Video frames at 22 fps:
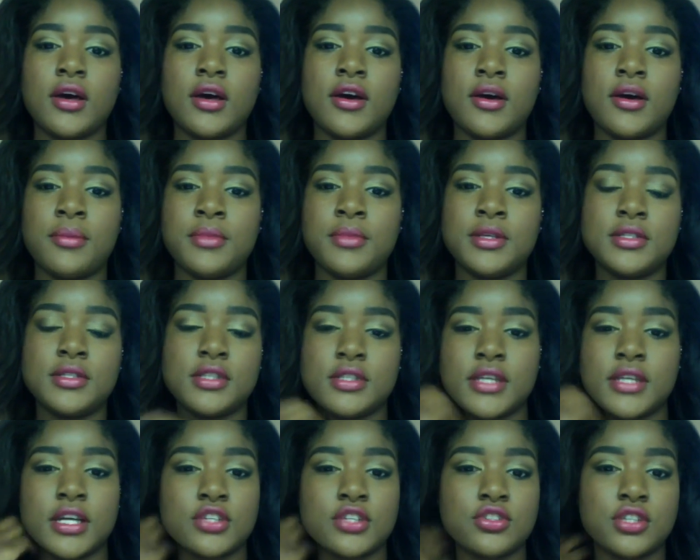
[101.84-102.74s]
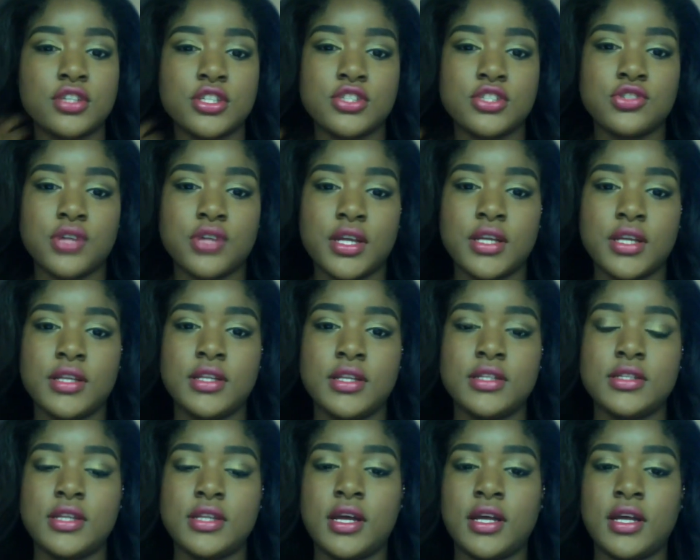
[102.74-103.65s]
This is actually straightened.
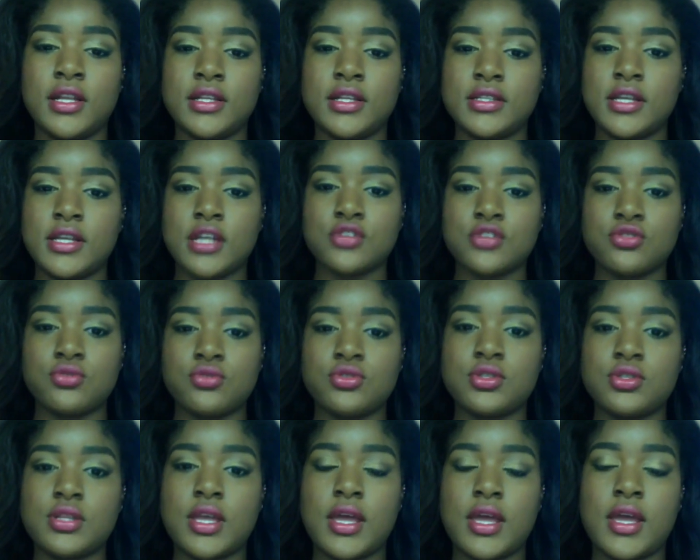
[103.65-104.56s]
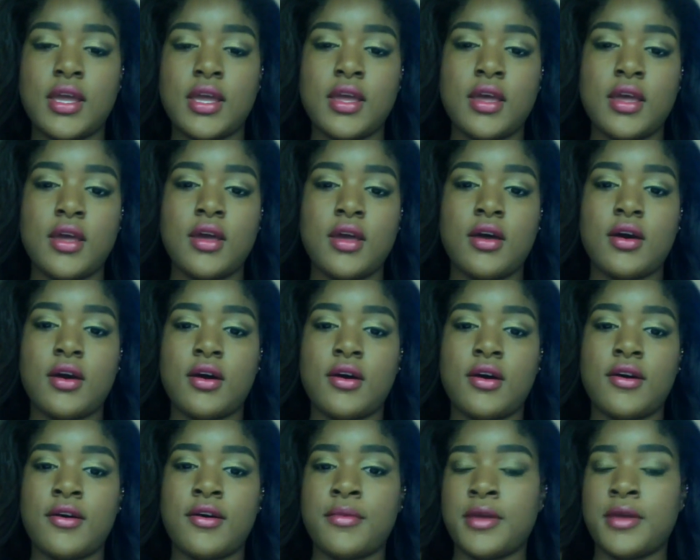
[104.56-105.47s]
It's not in its natural state.
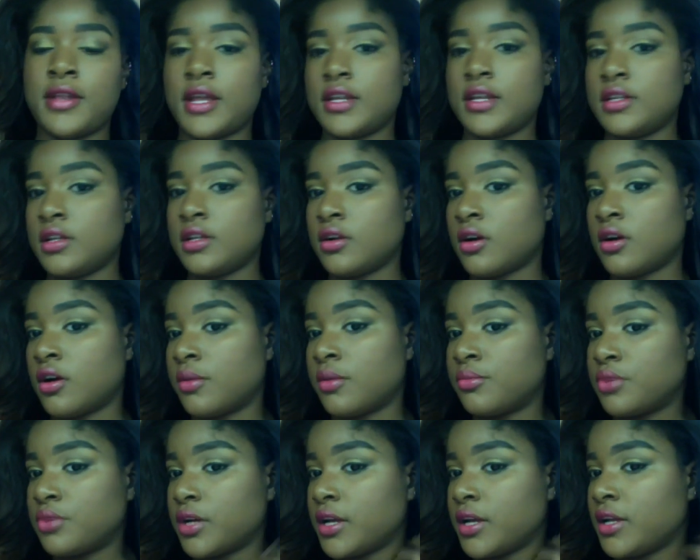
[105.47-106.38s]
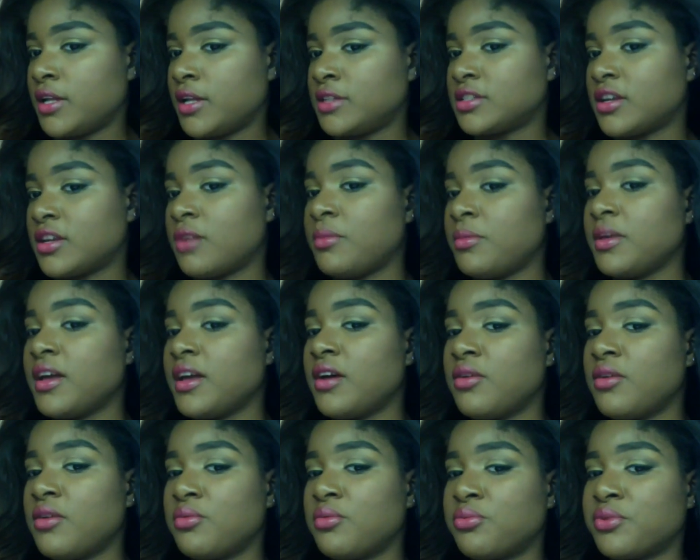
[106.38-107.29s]
And I did ombre it. It's coming
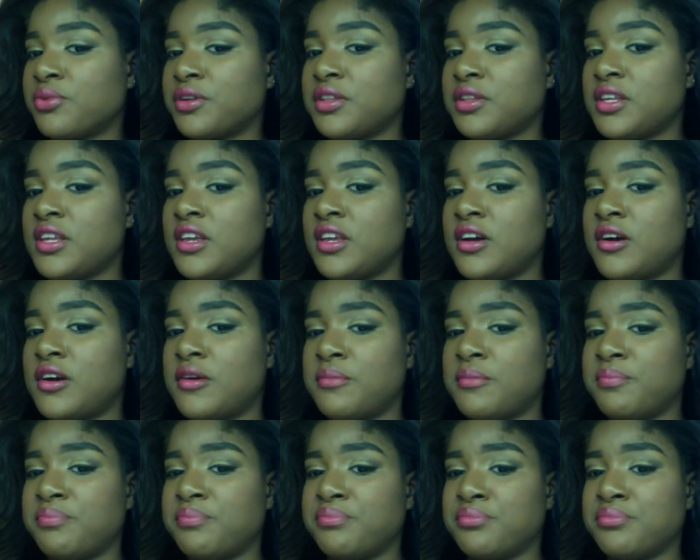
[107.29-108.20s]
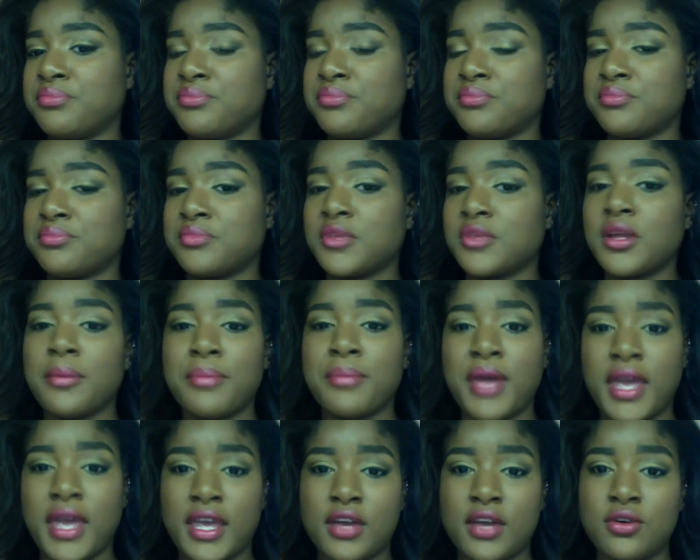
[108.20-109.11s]
out really
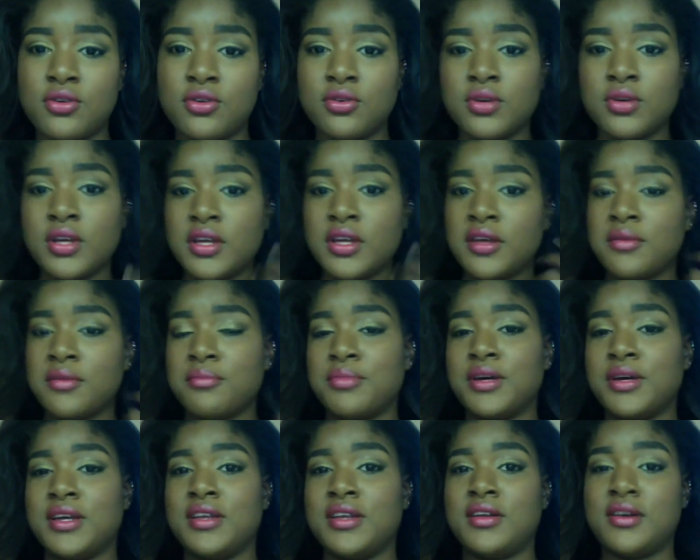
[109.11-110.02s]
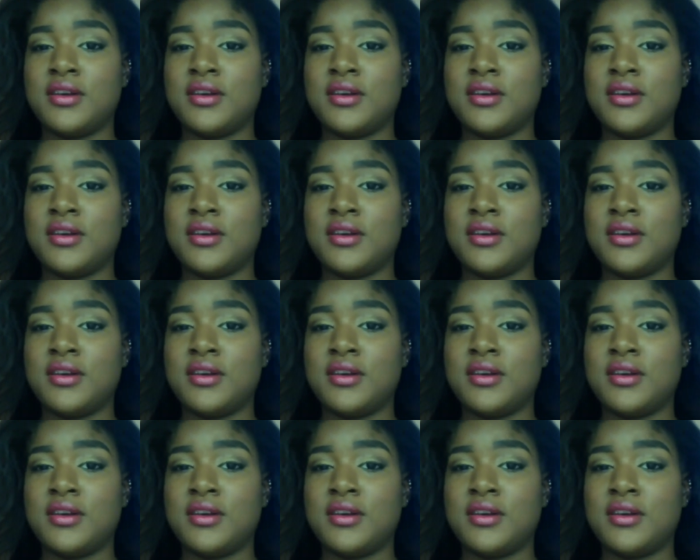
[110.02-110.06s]
pale, but